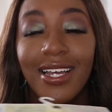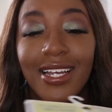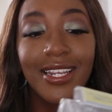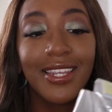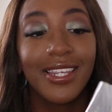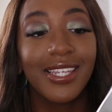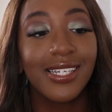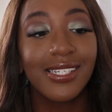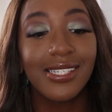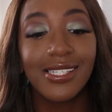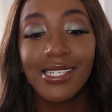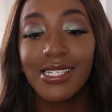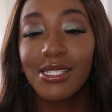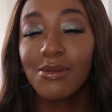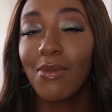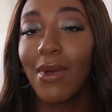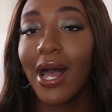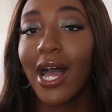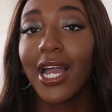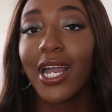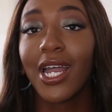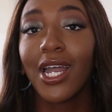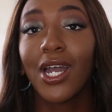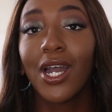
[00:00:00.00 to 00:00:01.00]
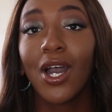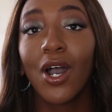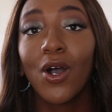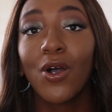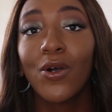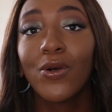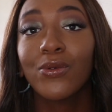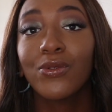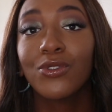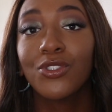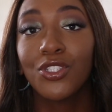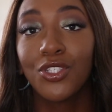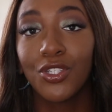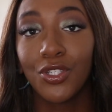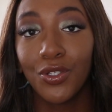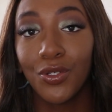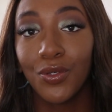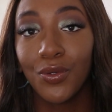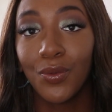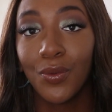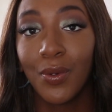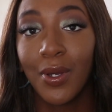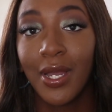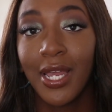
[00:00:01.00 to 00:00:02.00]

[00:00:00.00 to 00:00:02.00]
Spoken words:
This is my go-to,